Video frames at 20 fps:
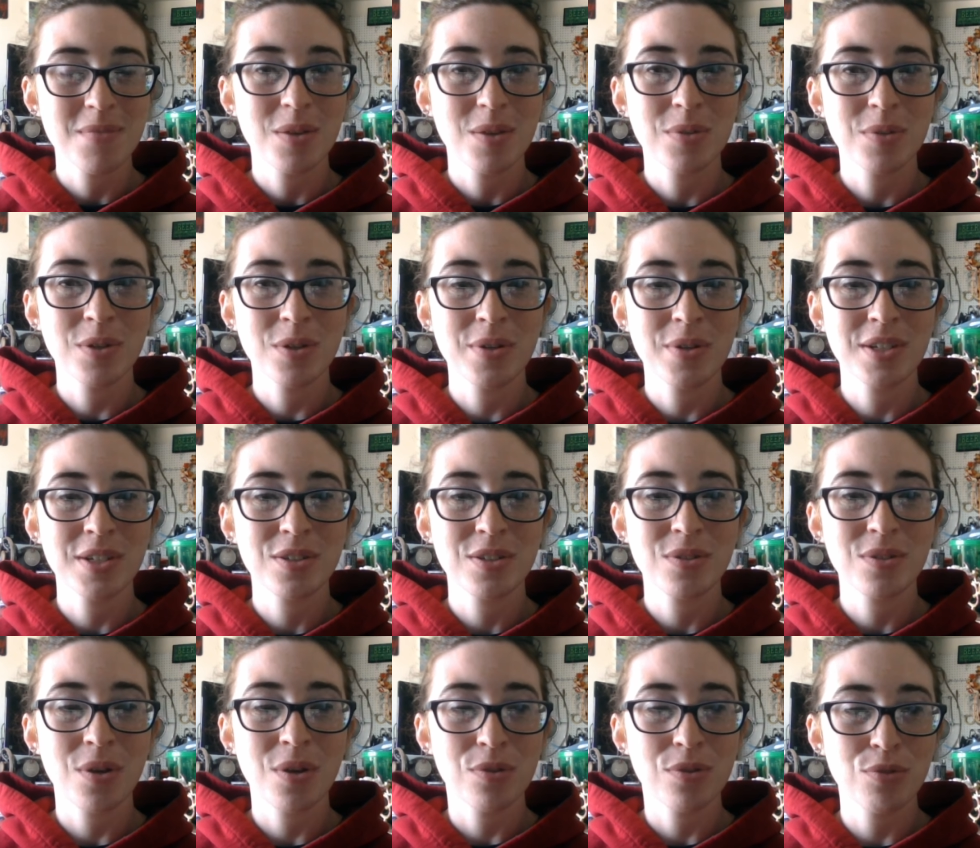We're going to
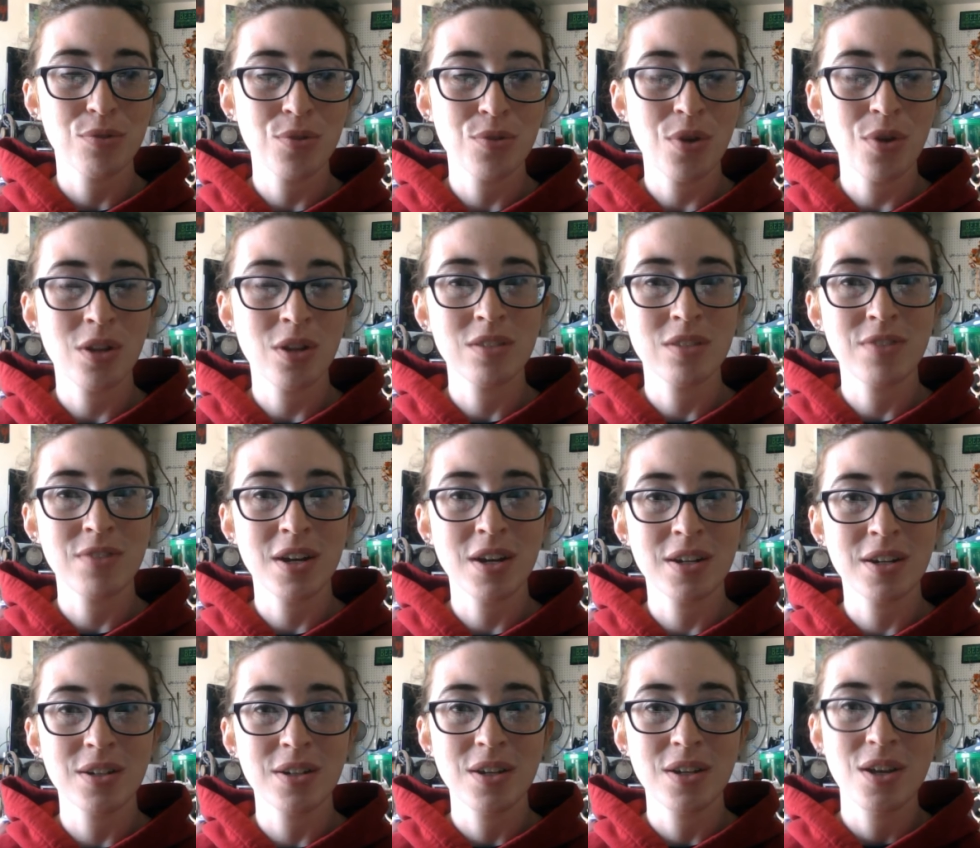go through all of our,